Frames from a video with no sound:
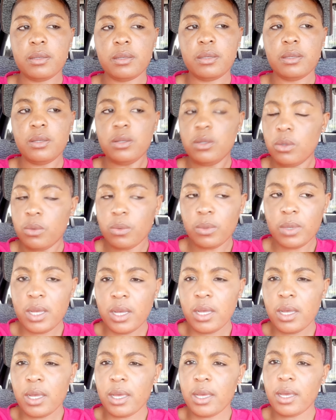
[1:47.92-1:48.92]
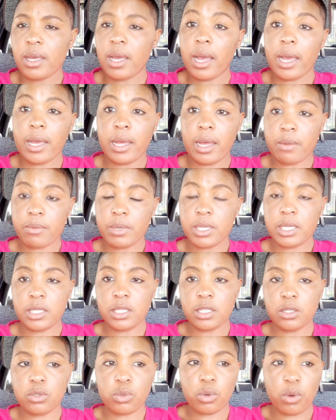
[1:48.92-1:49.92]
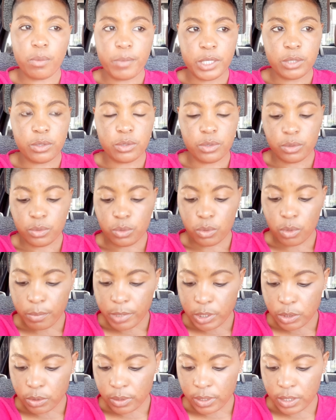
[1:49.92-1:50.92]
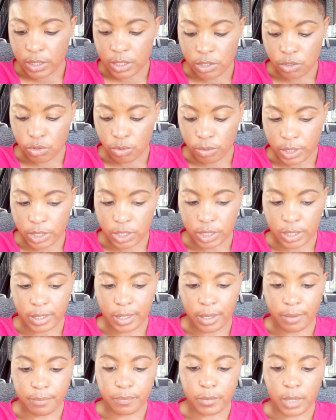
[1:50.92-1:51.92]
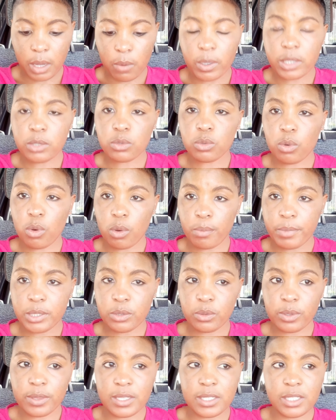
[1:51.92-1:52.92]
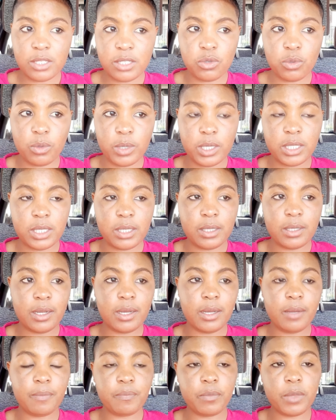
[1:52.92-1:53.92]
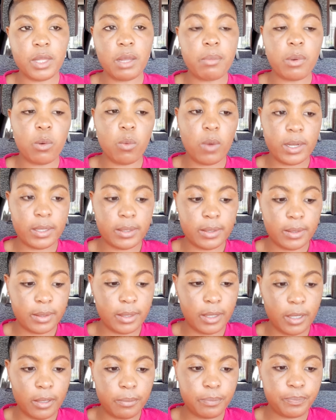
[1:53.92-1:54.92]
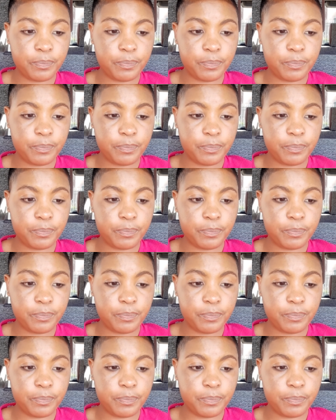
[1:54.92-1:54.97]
I really need to comment on this situation, ne? I want to comment on this situation. Number one, ne?